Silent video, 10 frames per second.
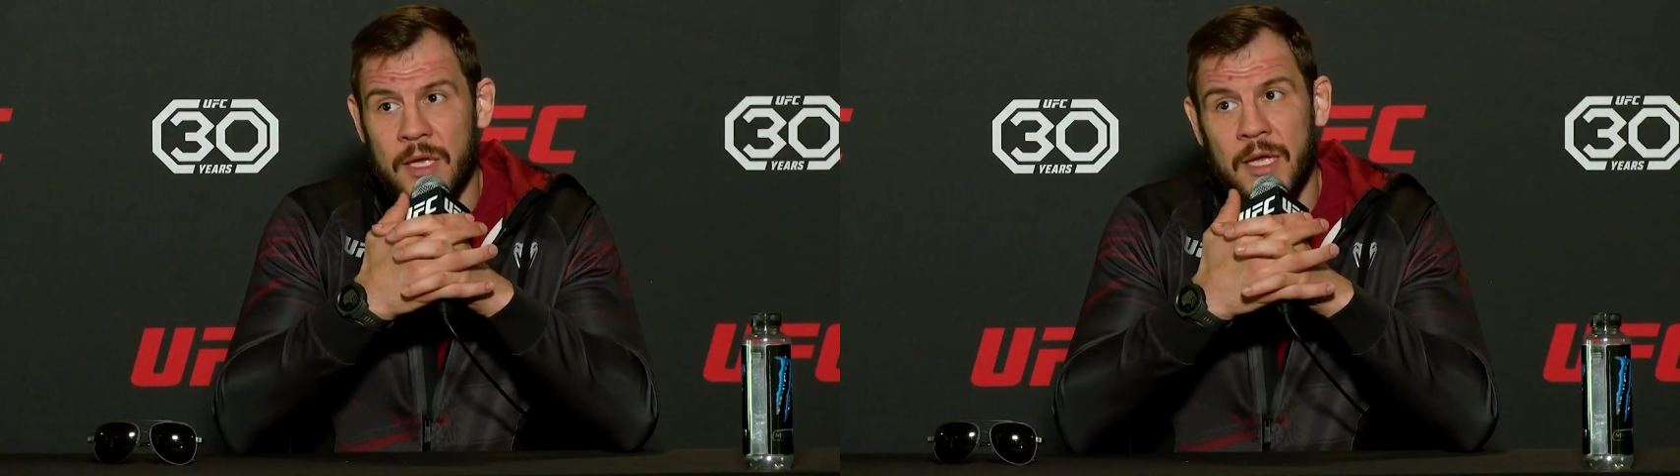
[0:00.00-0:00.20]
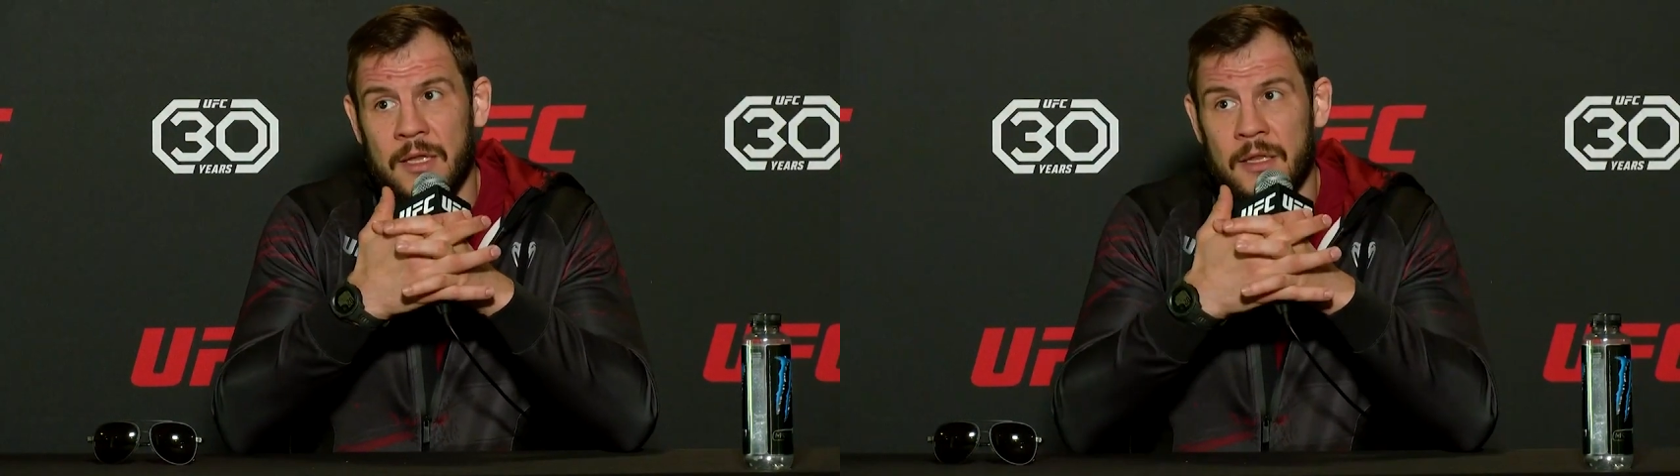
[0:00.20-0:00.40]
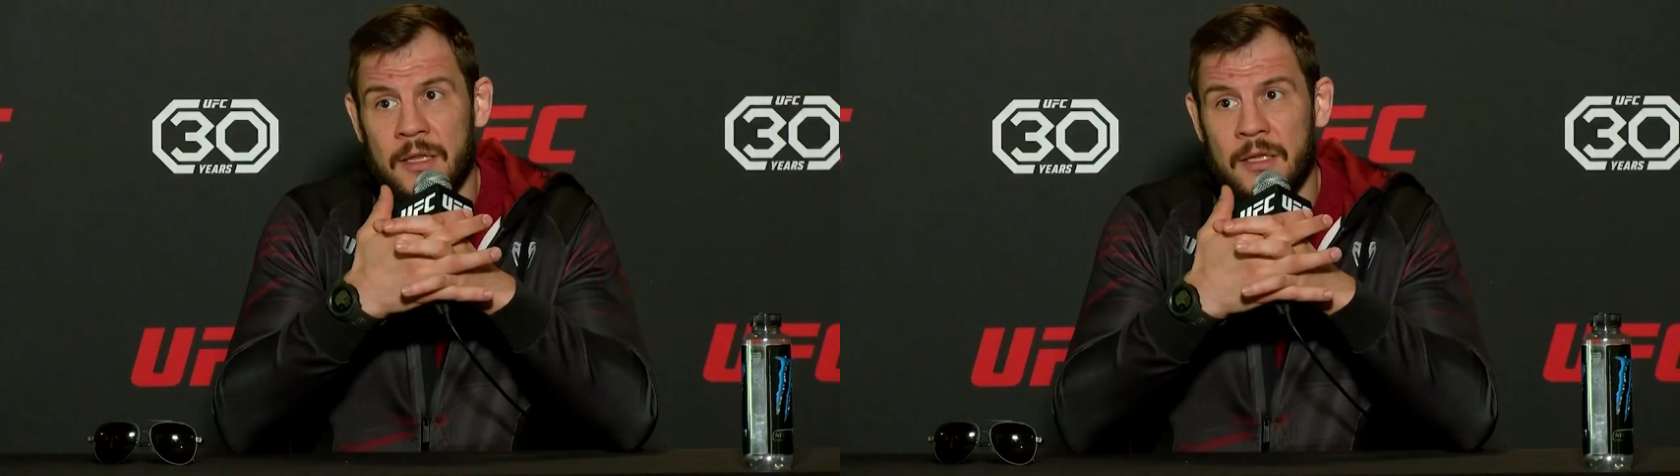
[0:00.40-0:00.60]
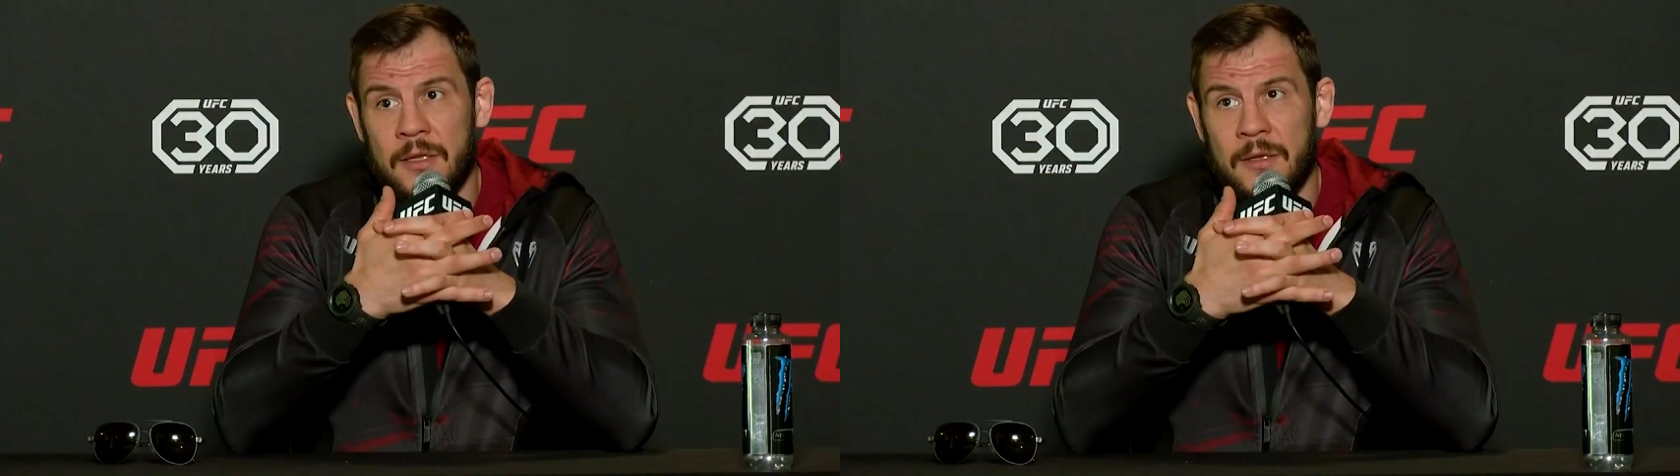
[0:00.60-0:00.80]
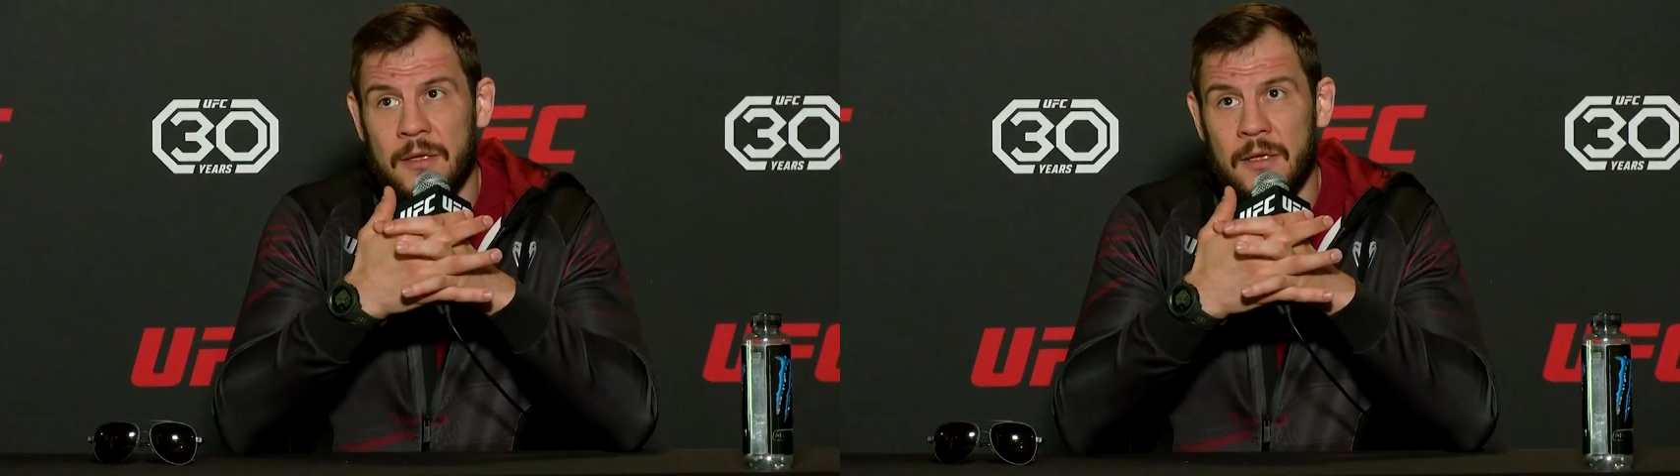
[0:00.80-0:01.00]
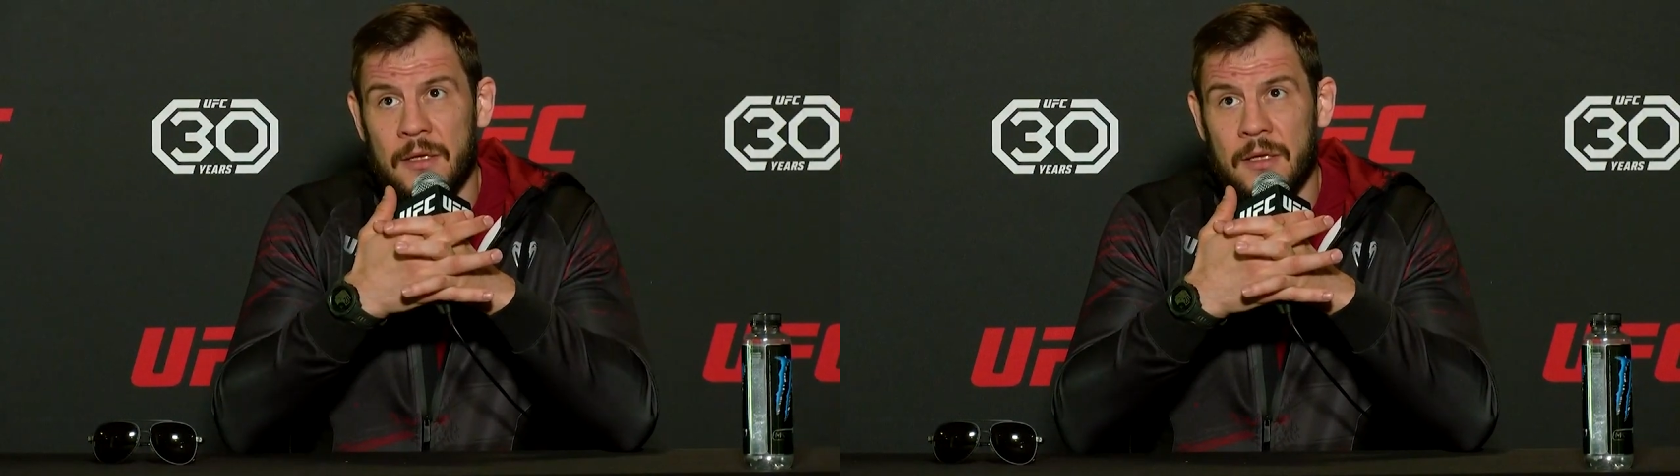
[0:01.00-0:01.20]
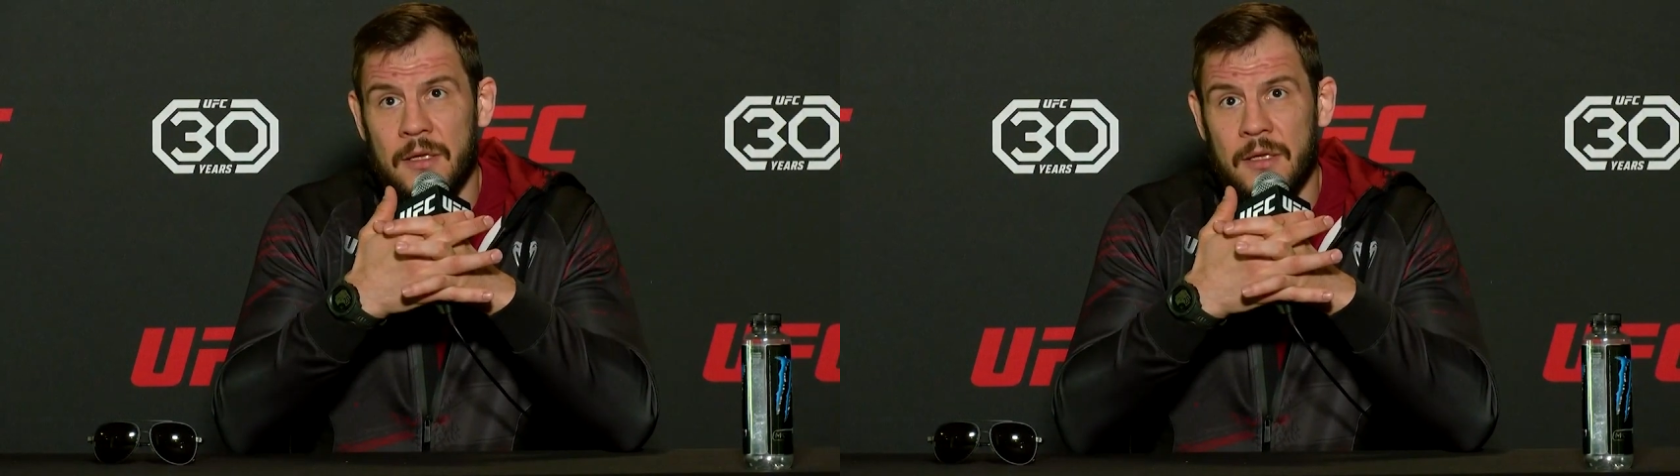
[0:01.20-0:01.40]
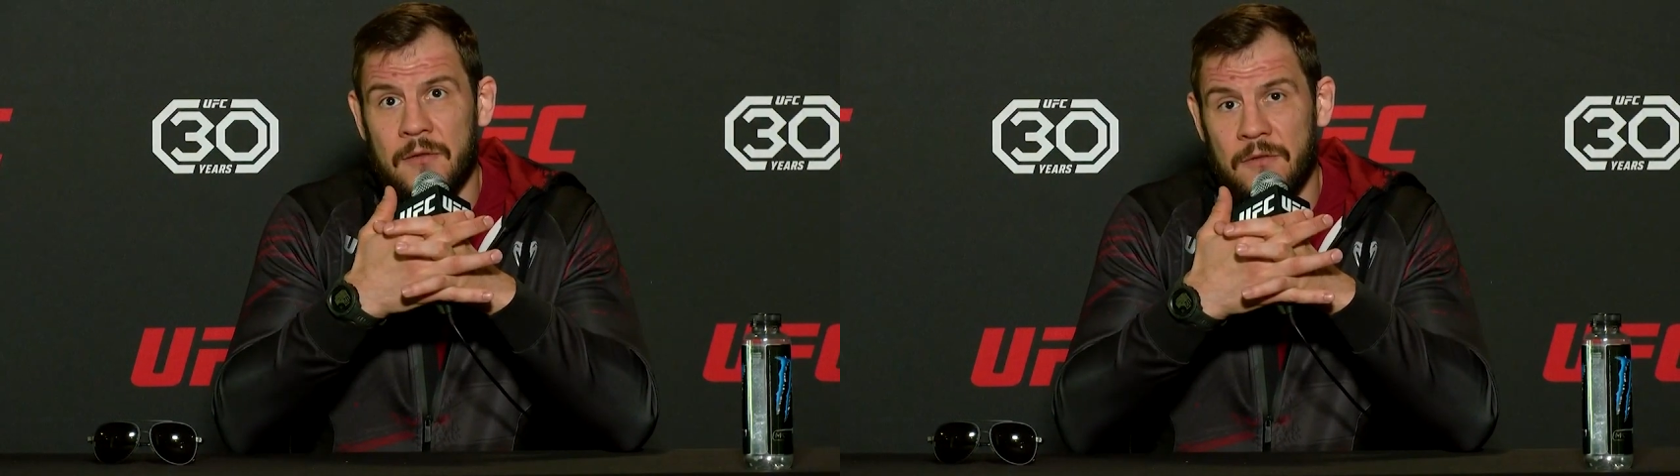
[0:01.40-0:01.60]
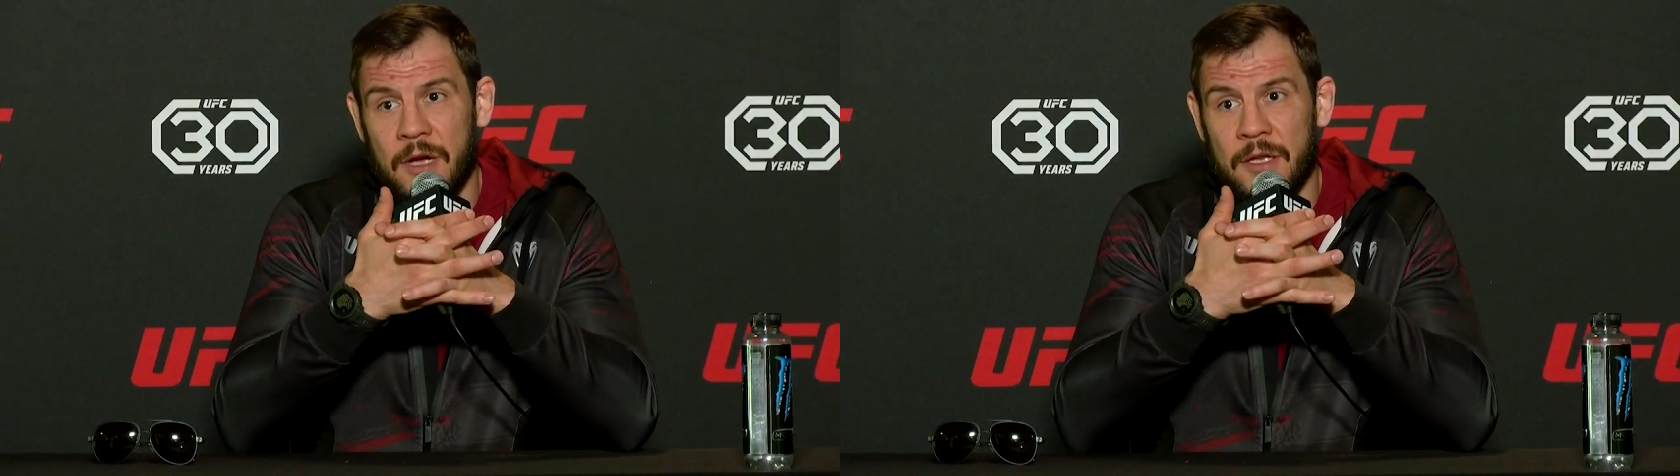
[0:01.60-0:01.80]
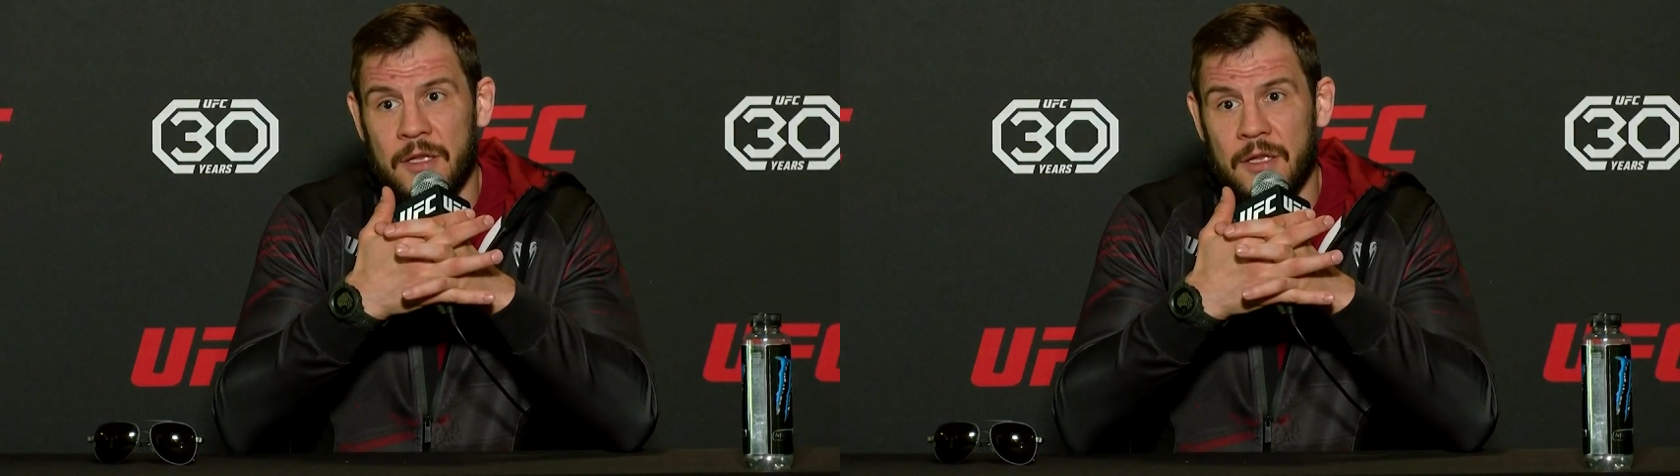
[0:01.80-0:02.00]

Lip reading: can fight,